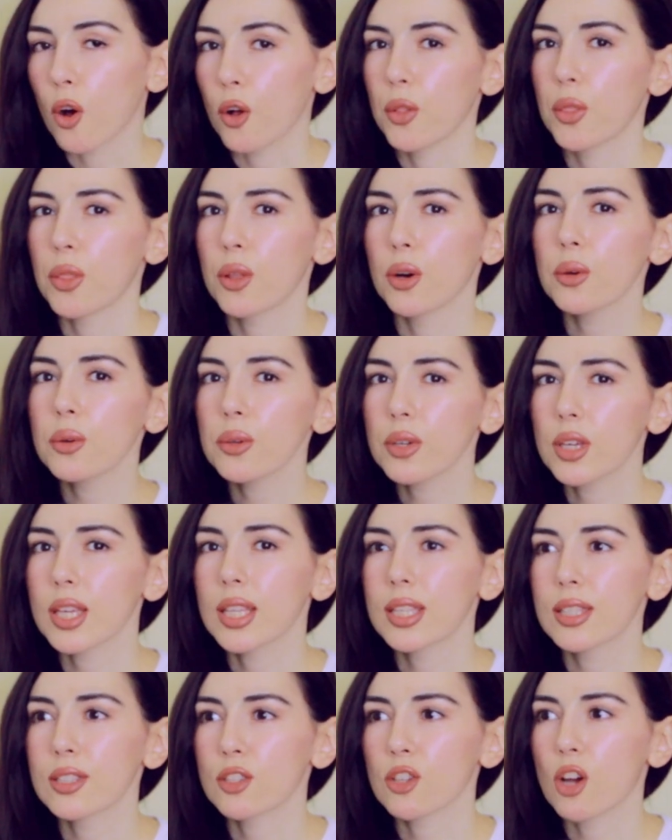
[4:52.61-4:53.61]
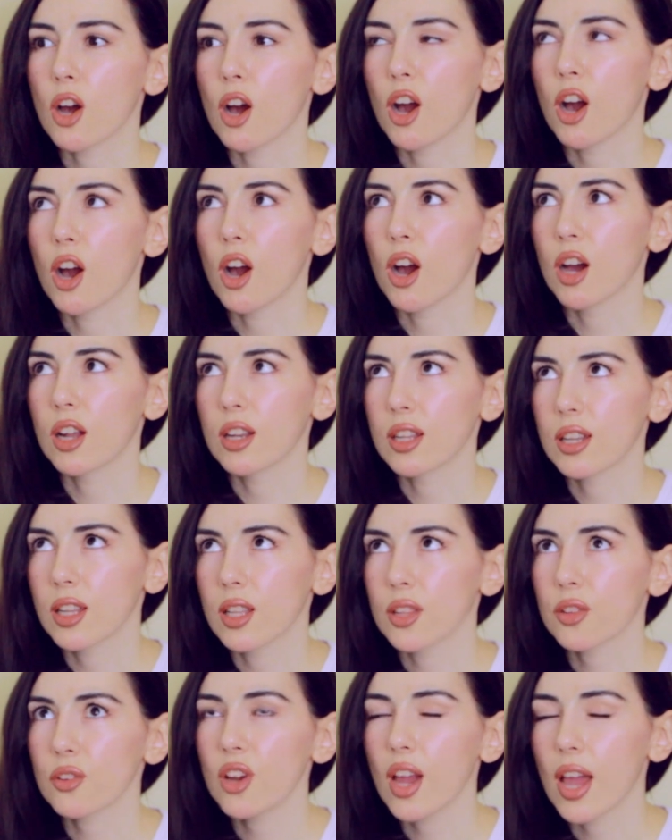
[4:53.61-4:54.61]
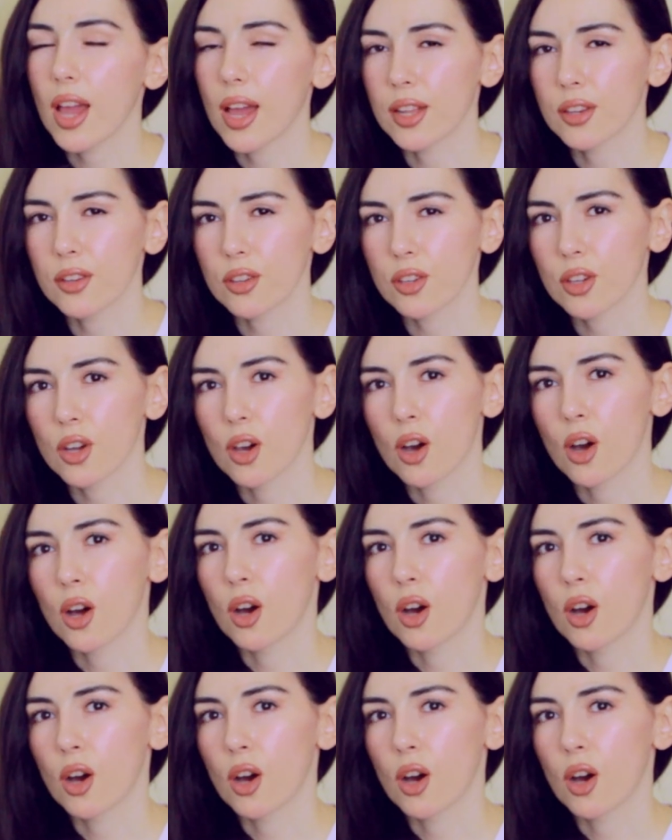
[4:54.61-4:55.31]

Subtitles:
Although it's, on another hand,